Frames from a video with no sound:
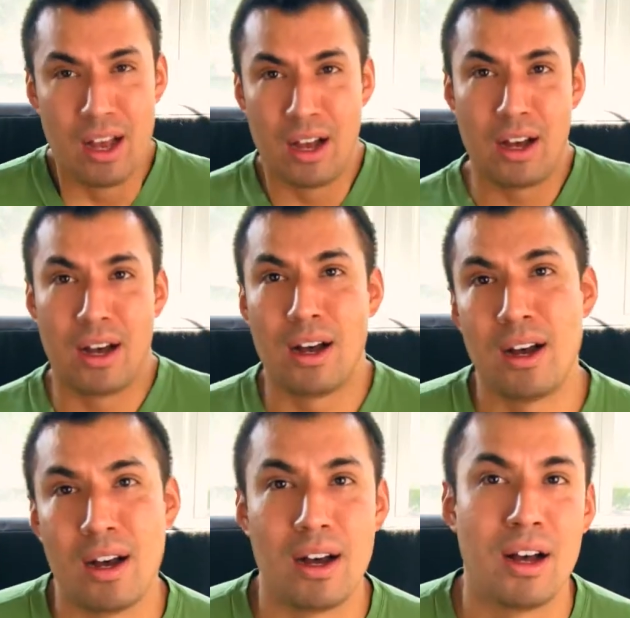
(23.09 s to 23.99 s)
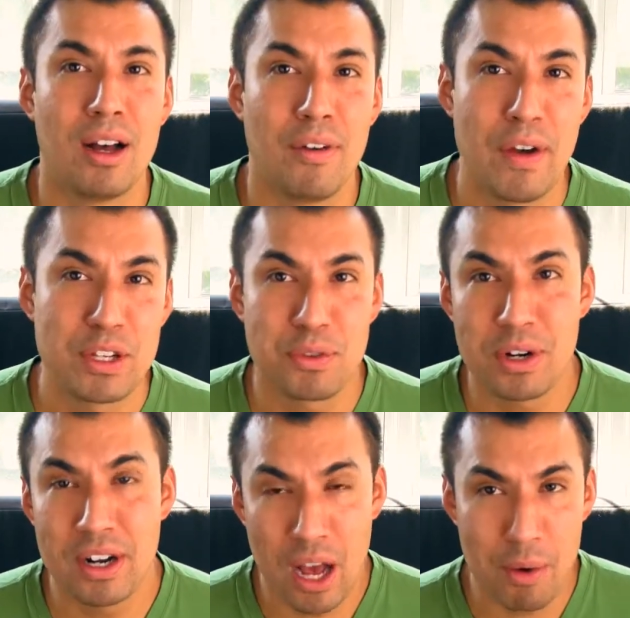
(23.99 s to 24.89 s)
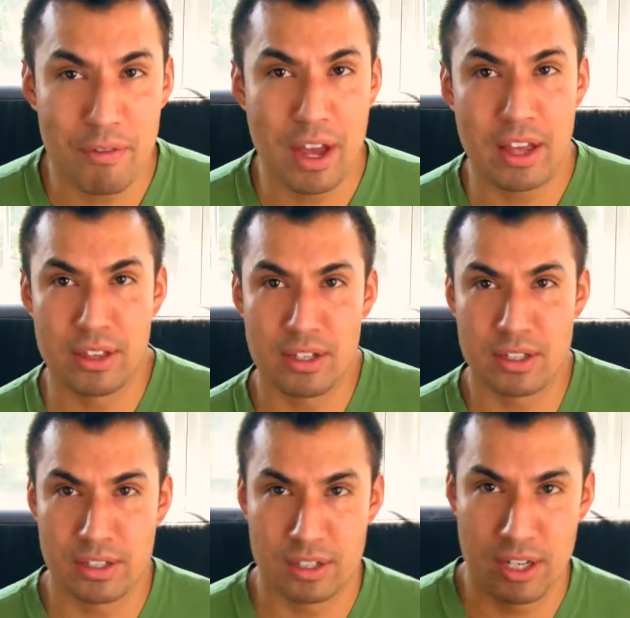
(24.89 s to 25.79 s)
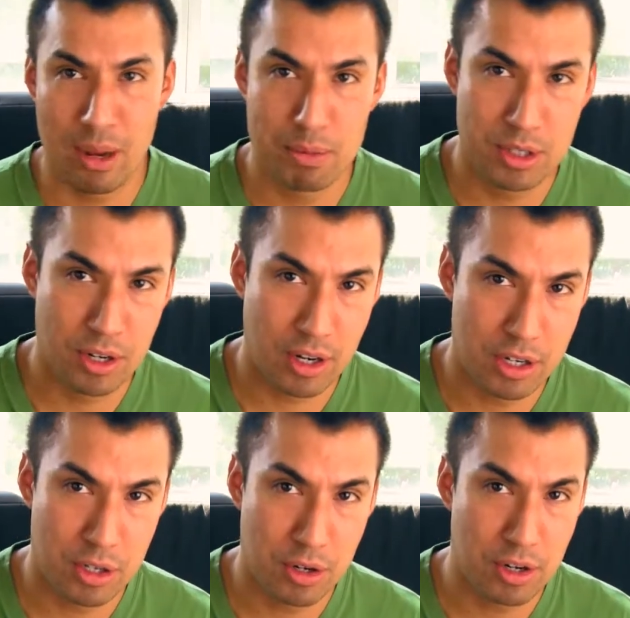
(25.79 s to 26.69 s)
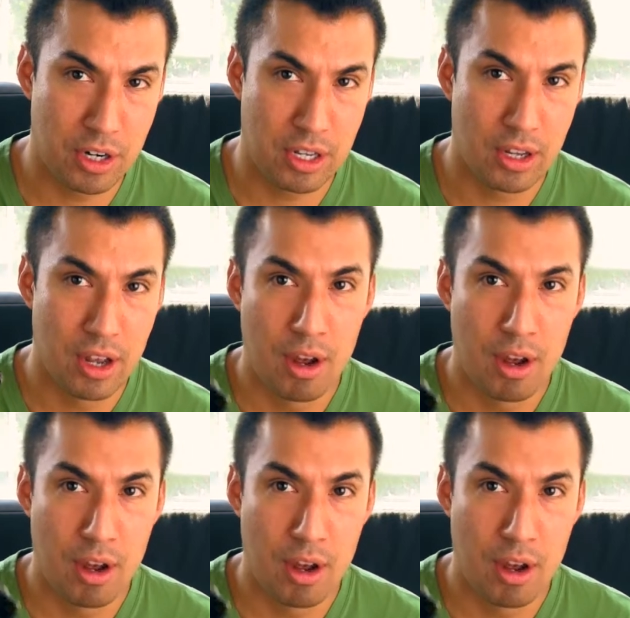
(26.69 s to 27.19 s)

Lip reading: fast forward to now, I've had this Samsung Eternity